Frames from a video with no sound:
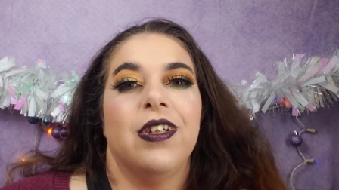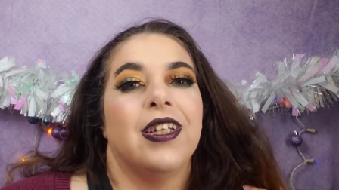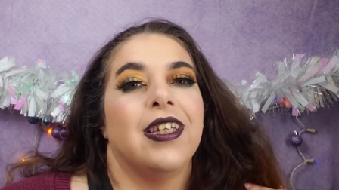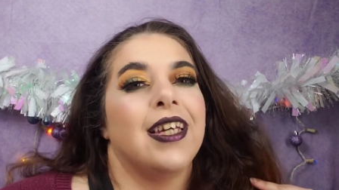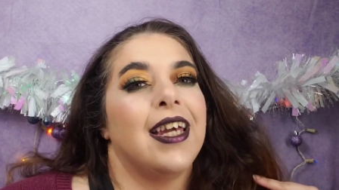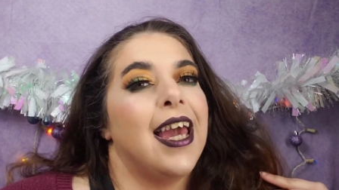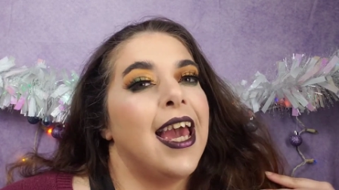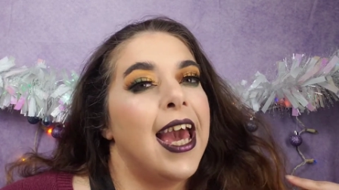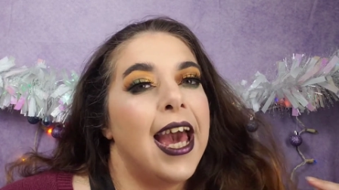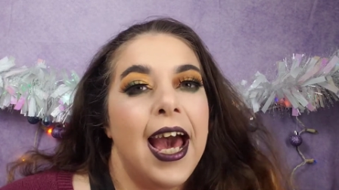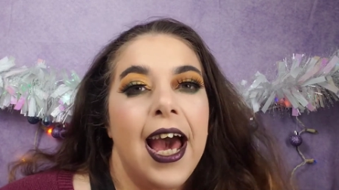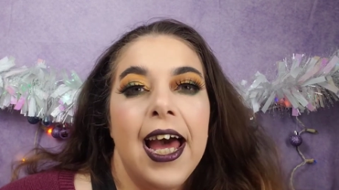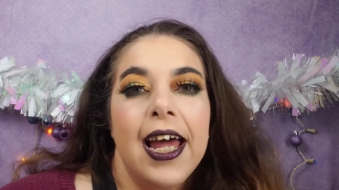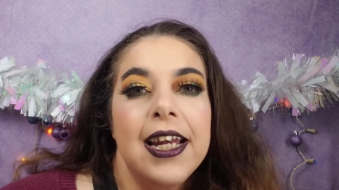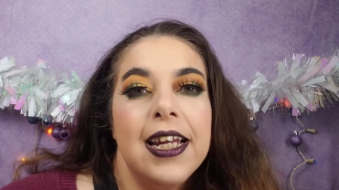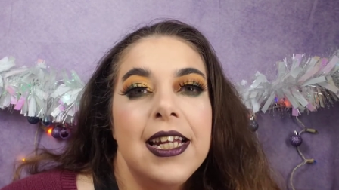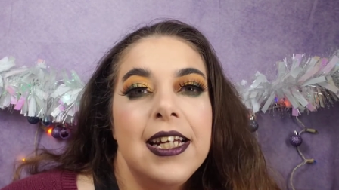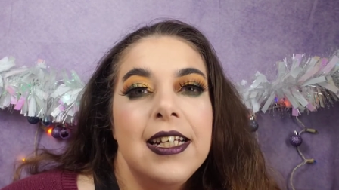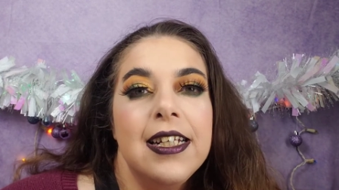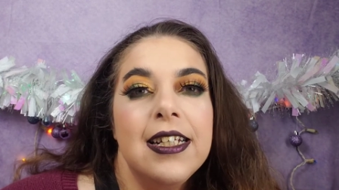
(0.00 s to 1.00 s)

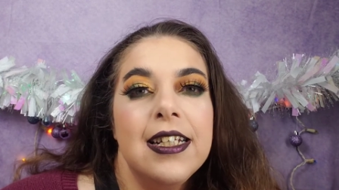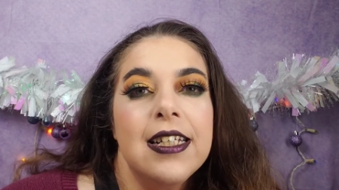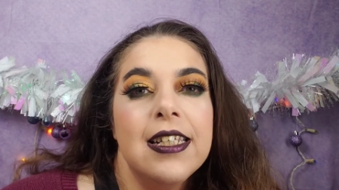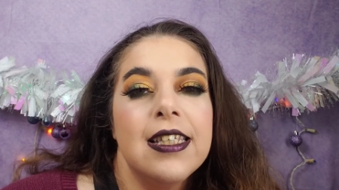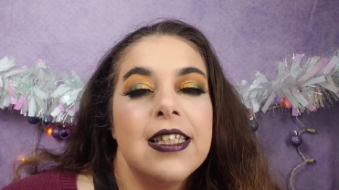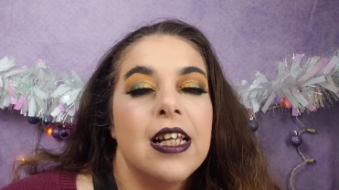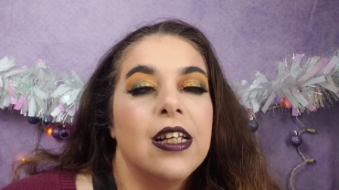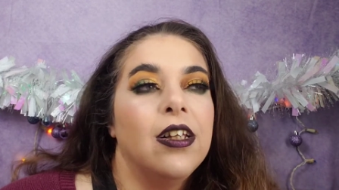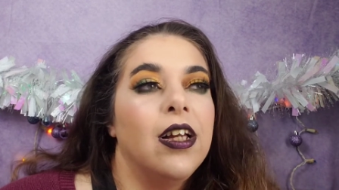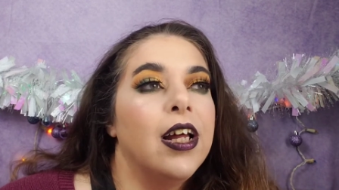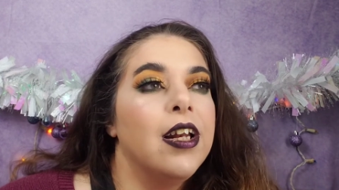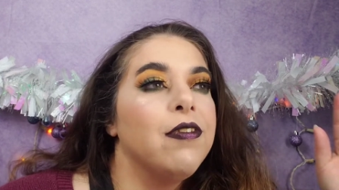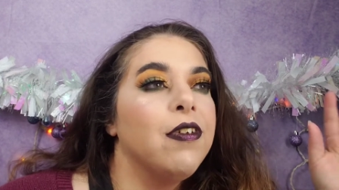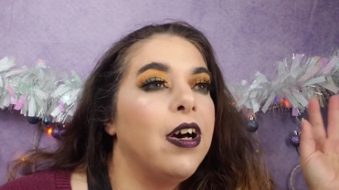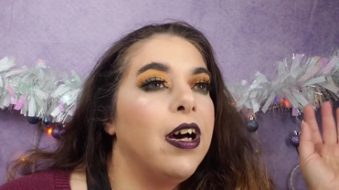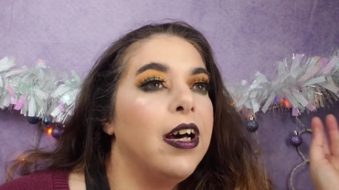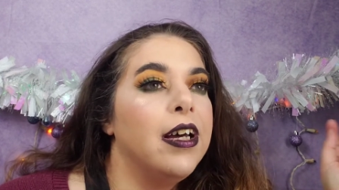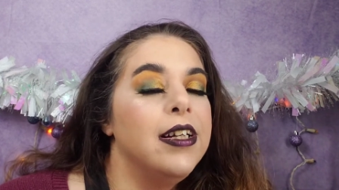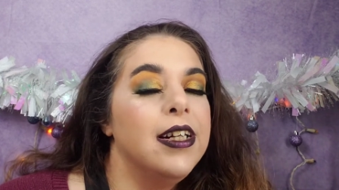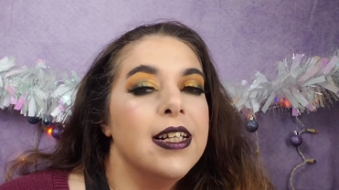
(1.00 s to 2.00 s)
cattiness, a lot of
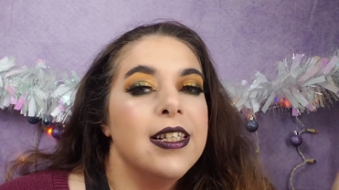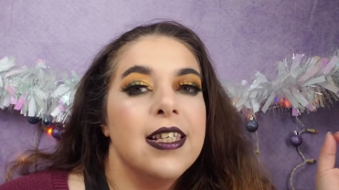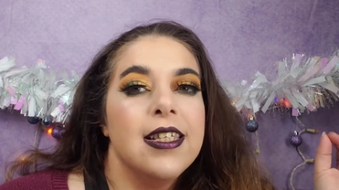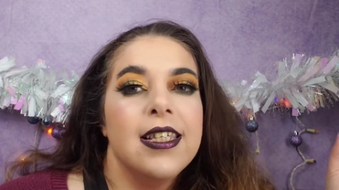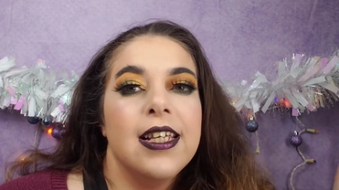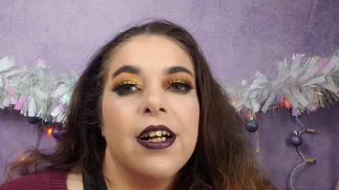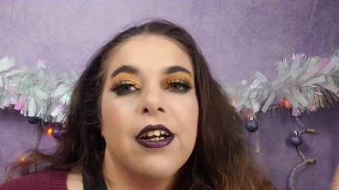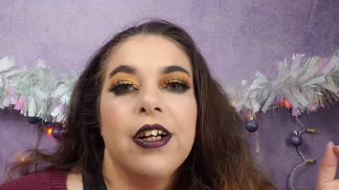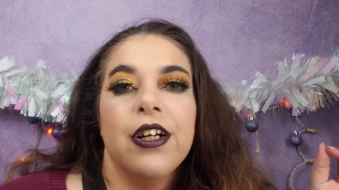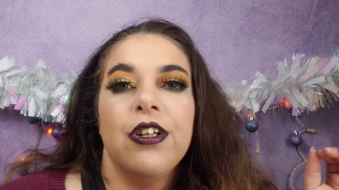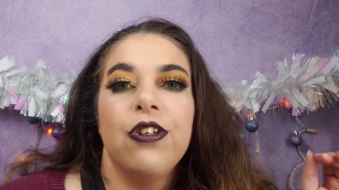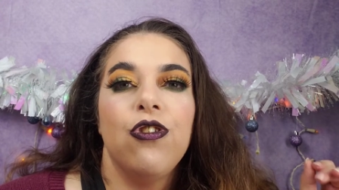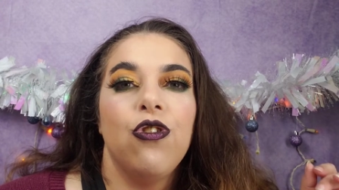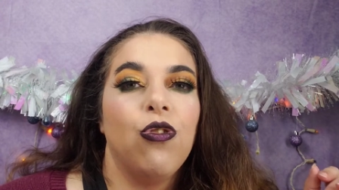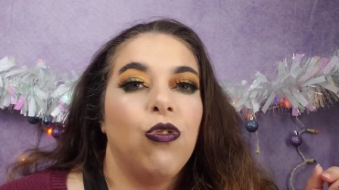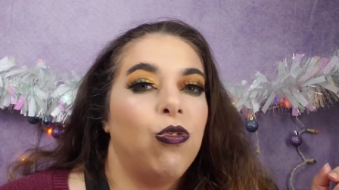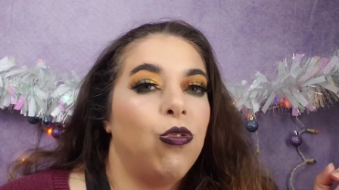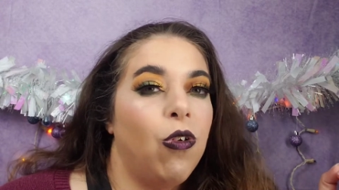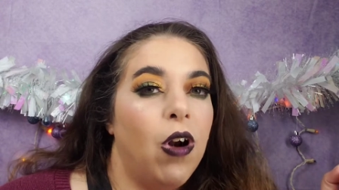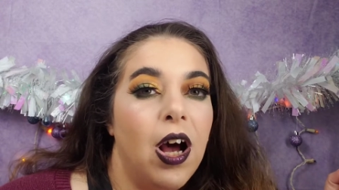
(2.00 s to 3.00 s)
unnecessary
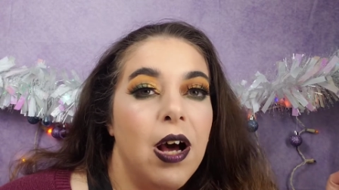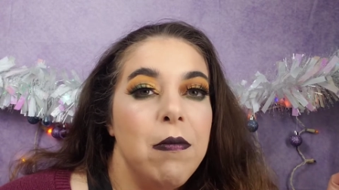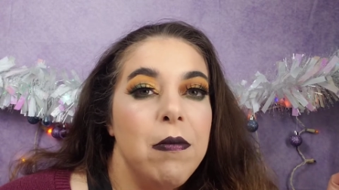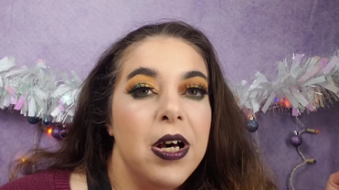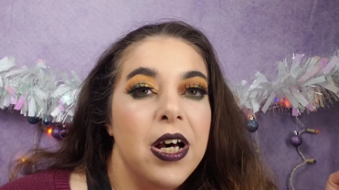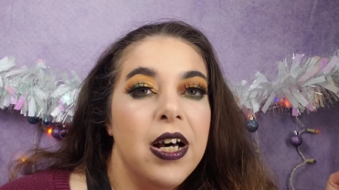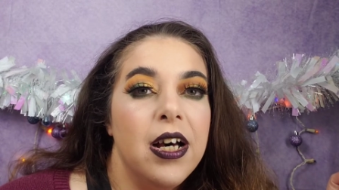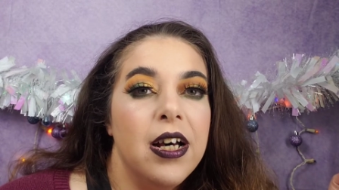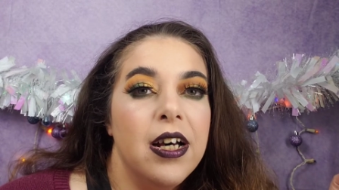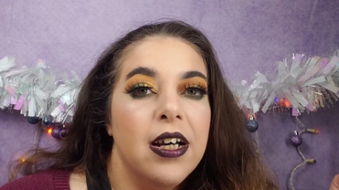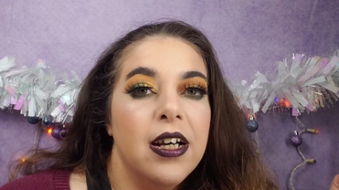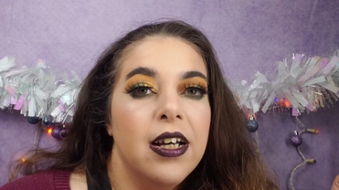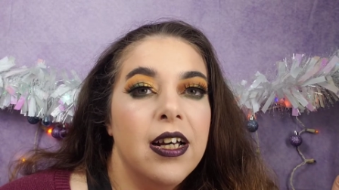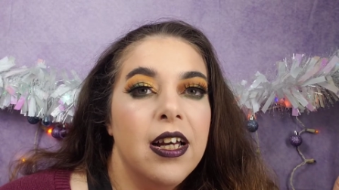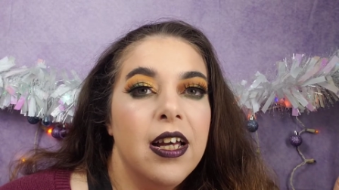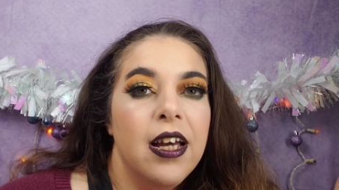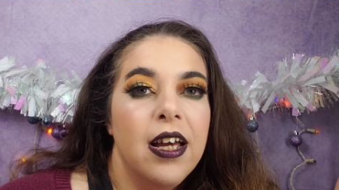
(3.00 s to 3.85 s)
drama,